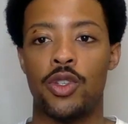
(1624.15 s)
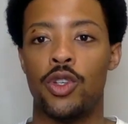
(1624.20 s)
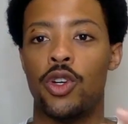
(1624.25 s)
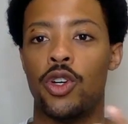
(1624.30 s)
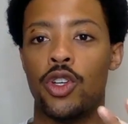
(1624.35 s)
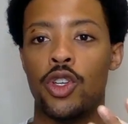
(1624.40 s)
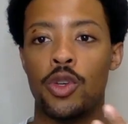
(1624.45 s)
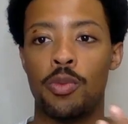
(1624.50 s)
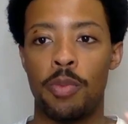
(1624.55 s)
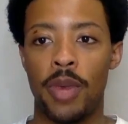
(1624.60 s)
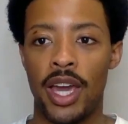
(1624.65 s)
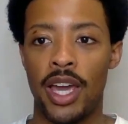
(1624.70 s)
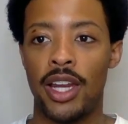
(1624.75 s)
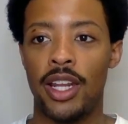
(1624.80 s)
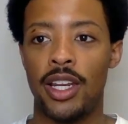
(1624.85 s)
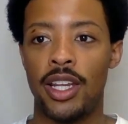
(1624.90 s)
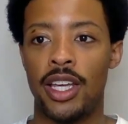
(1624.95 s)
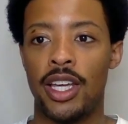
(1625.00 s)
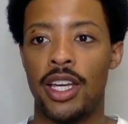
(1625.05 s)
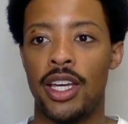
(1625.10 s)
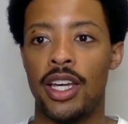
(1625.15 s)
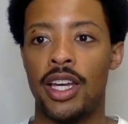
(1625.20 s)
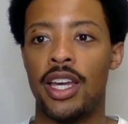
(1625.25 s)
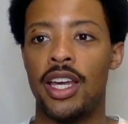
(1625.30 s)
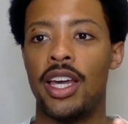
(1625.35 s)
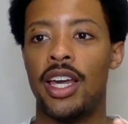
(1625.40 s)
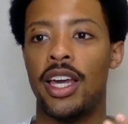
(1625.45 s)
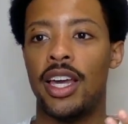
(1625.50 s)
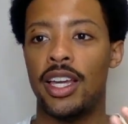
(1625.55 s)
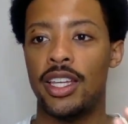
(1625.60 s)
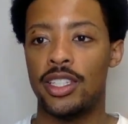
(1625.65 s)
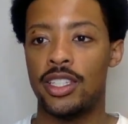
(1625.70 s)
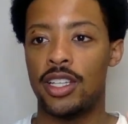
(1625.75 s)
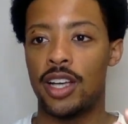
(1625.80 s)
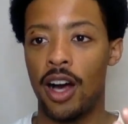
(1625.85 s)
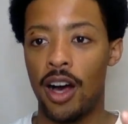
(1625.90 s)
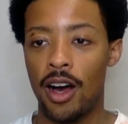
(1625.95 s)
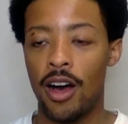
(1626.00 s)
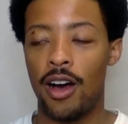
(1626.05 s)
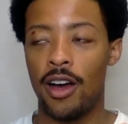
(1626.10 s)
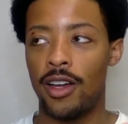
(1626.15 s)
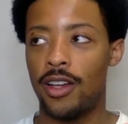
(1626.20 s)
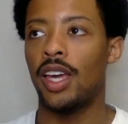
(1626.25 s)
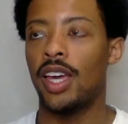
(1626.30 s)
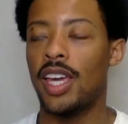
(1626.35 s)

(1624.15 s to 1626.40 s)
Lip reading: Your humanity is gone.